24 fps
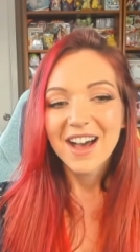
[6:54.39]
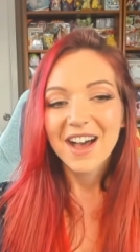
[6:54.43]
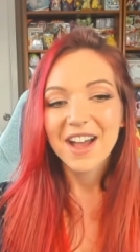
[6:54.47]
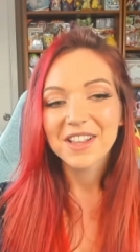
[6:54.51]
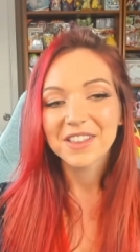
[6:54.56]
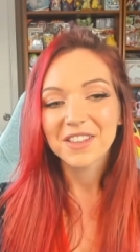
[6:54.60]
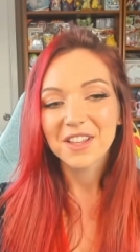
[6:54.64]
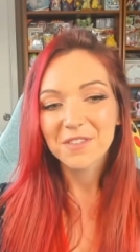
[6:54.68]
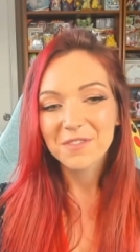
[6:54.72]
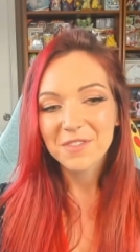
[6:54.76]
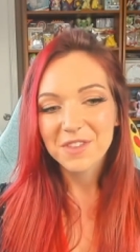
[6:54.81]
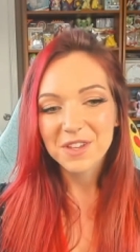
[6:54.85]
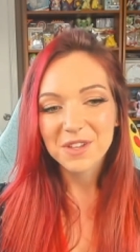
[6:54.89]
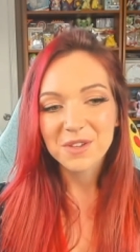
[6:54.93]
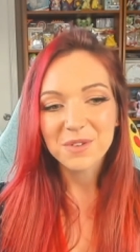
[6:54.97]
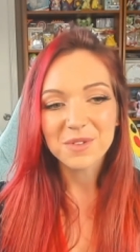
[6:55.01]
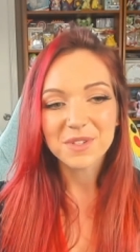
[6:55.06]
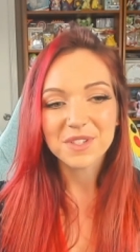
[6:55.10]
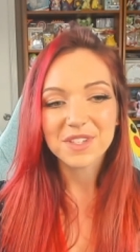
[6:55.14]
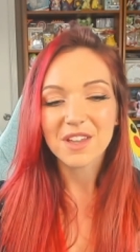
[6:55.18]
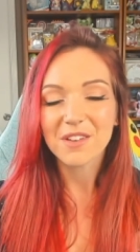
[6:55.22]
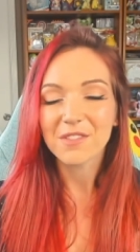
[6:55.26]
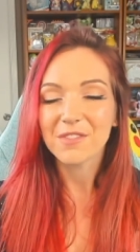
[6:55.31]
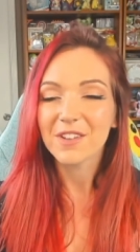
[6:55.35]
I love the
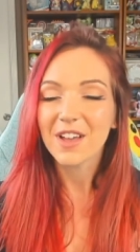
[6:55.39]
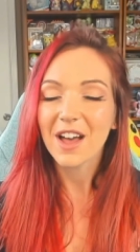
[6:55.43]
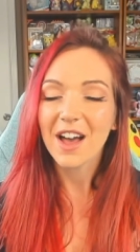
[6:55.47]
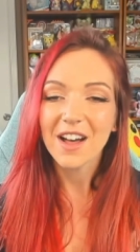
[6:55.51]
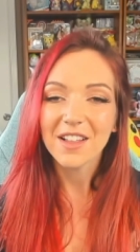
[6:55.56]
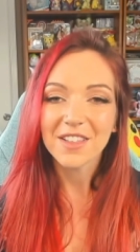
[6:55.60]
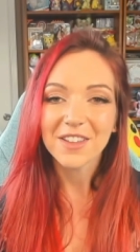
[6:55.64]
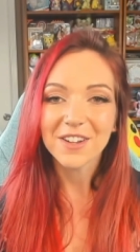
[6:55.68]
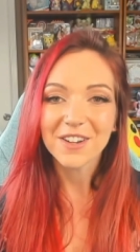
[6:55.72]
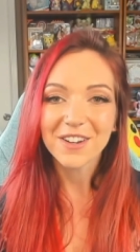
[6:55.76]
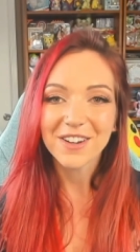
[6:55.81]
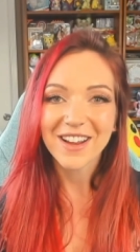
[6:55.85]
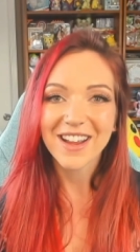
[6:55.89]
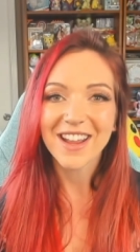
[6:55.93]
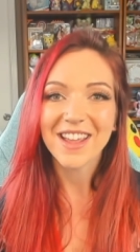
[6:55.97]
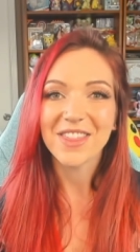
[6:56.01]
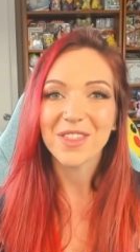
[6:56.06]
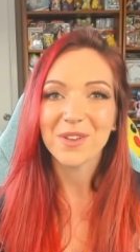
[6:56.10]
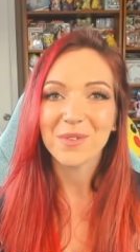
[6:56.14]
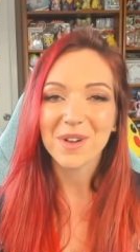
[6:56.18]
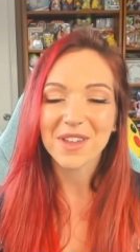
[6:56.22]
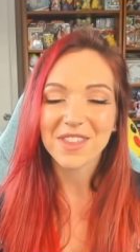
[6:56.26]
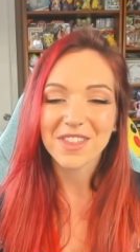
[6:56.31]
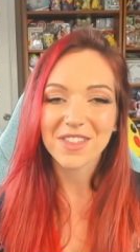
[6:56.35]
use of color
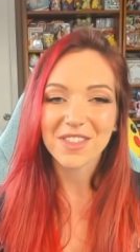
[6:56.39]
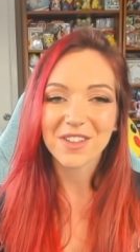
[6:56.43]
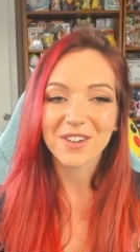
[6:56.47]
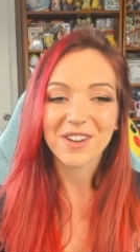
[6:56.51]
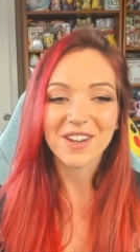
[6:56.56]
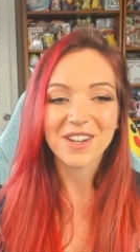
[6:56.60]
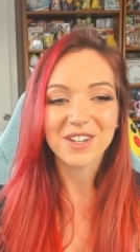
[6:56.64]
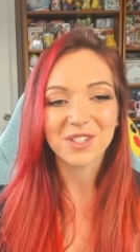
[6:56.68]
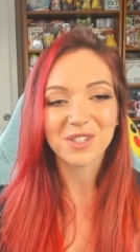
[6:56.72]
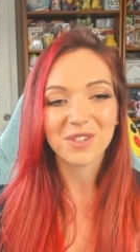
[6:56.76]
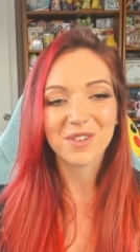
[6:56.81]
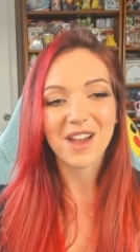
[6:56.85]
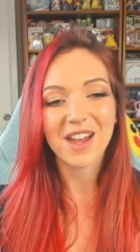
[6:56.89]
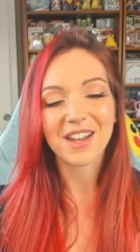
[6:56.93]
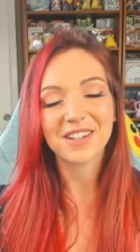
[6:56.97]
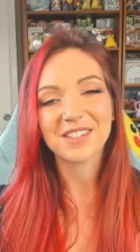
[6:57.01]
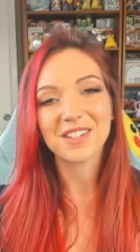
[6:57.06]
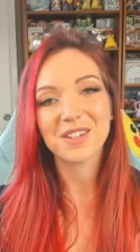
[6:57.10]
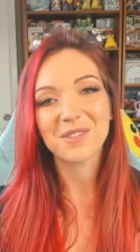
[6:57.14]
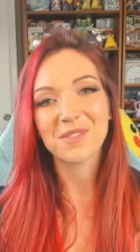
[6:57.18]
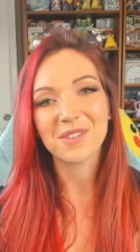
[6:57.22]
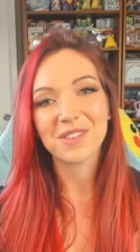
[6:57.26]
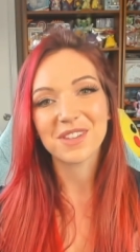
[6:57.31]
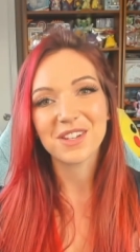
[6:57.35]
and the way that they're
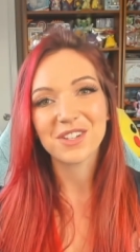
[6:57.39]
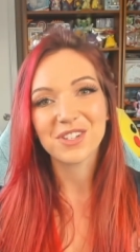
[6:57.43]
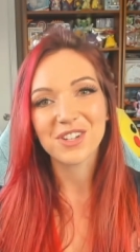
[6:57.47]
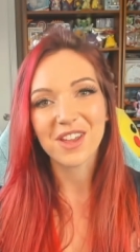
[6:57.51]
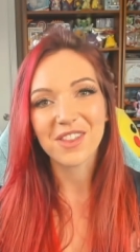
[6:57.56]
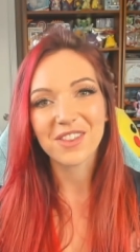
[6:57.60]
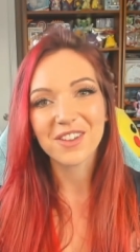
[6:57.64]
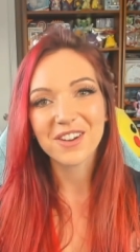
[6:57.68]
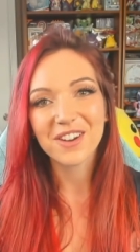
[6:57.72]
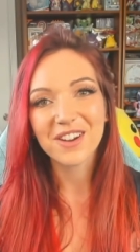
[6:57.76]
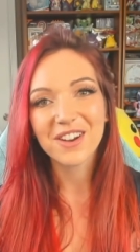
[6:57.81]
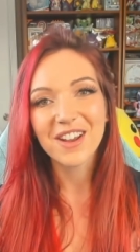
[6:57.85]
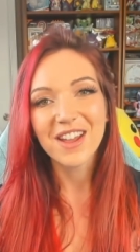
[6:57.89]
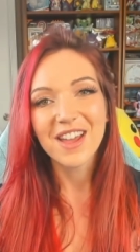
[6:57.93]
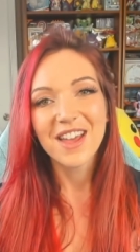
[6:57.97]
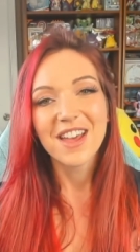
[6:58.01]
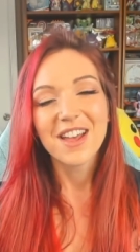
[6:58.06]
interacting with each other.